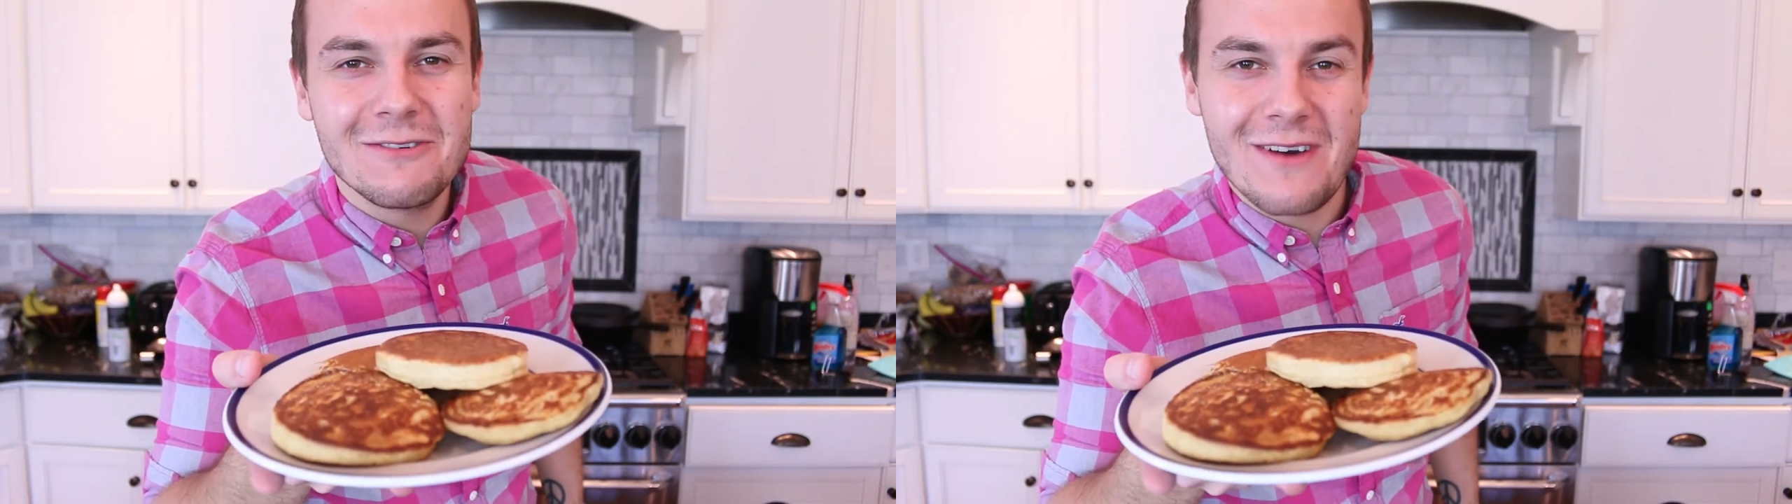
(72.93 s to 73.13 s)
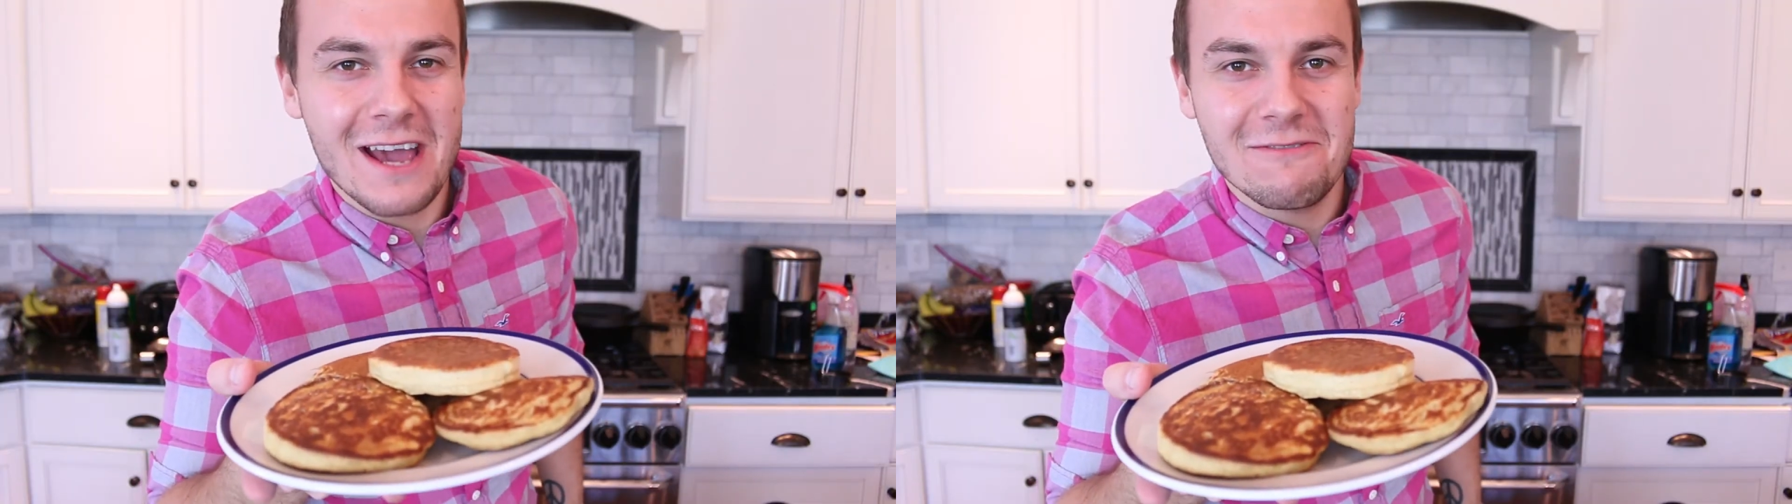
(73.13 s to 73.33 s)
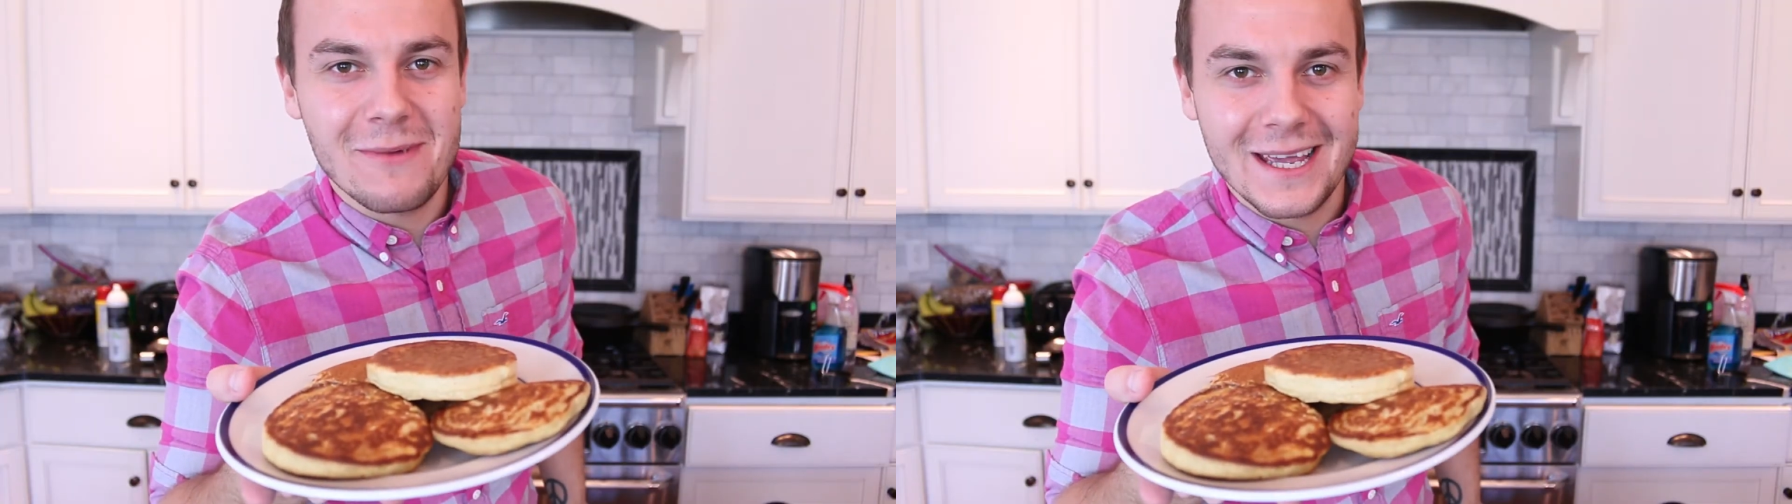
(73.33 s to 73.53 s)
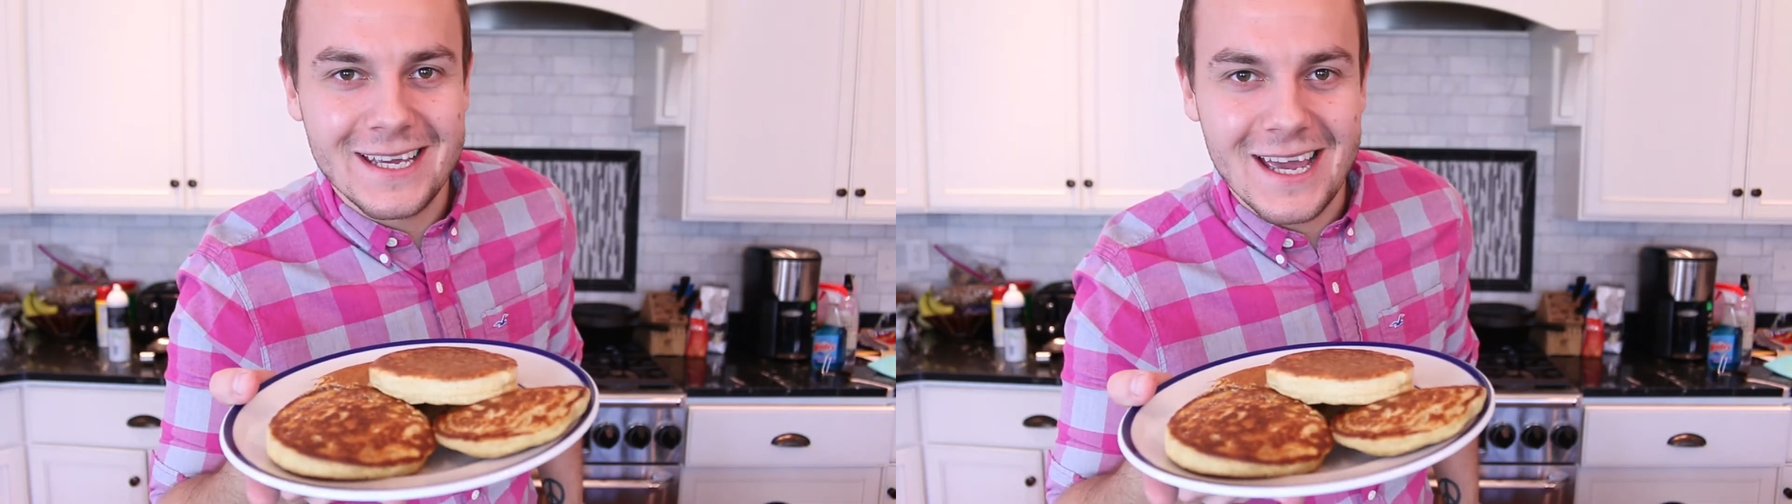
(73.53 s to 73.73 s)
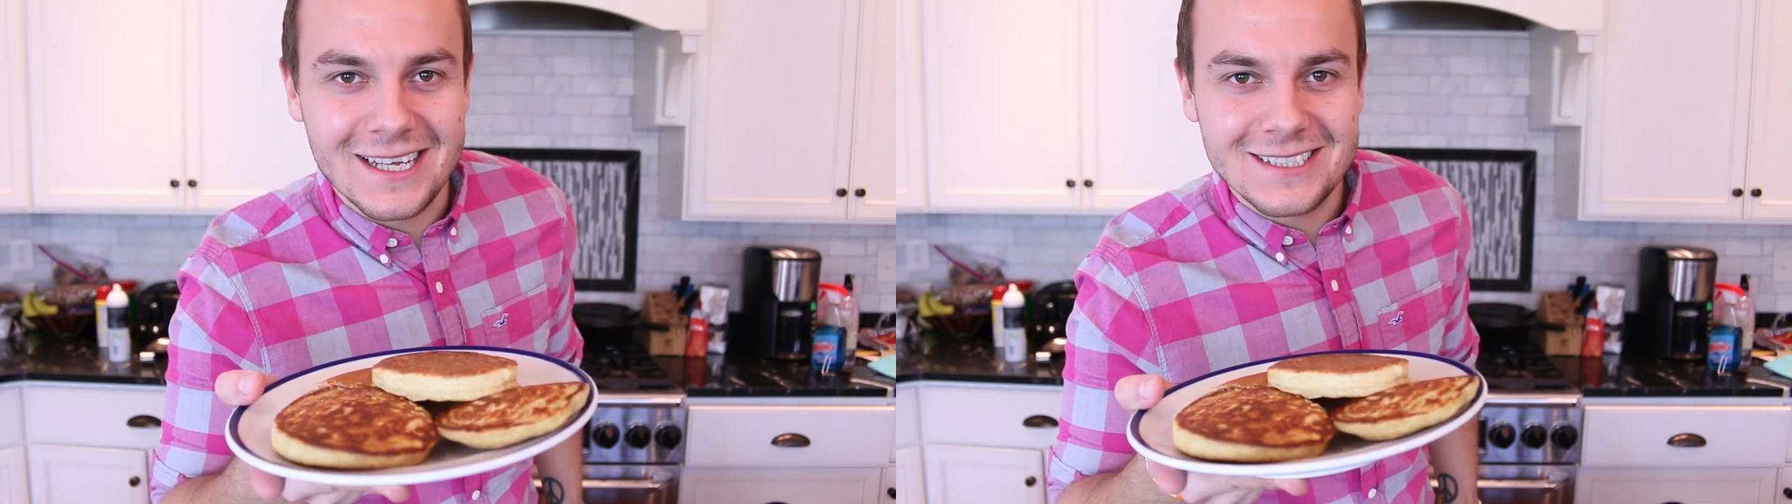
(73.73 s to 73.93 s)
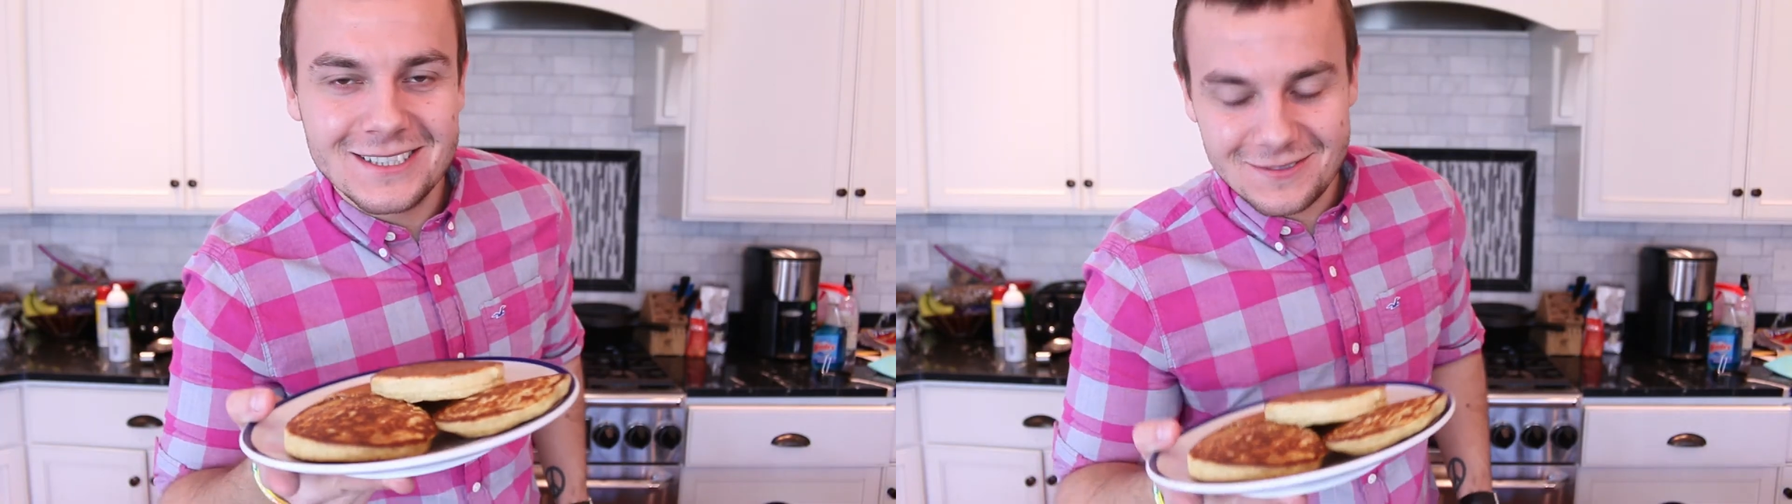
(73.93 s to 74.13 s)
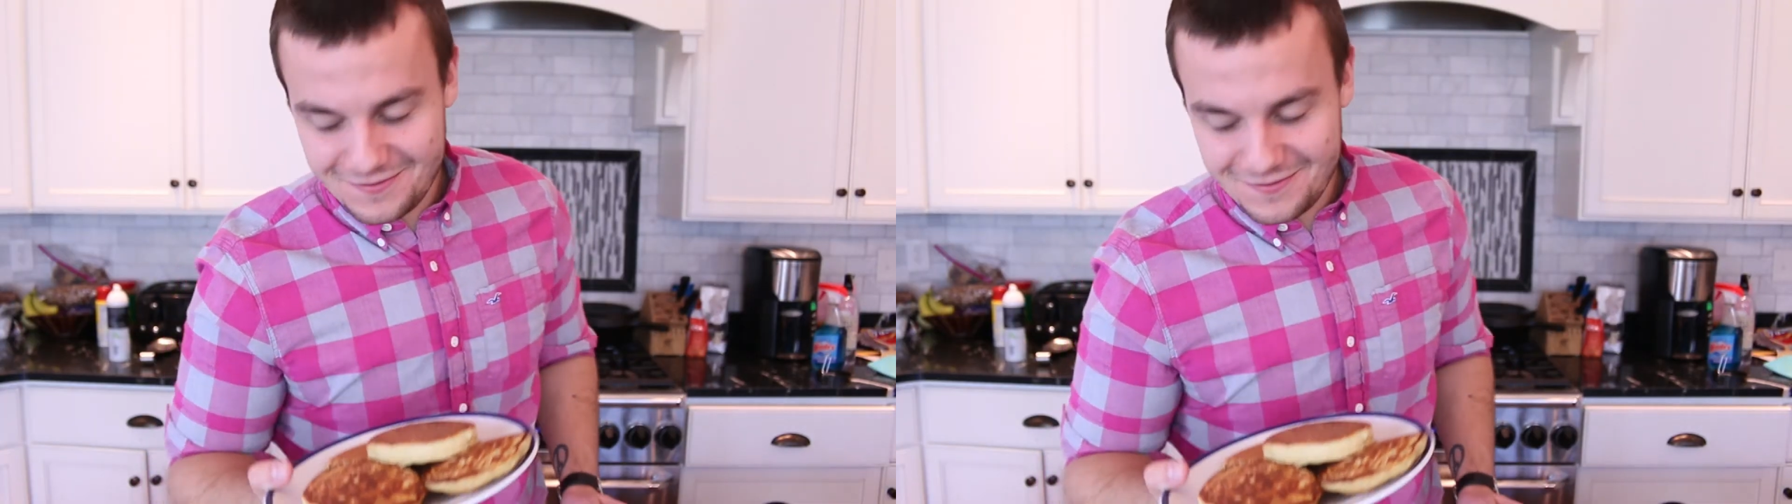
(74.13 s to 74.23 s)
5 pancakes.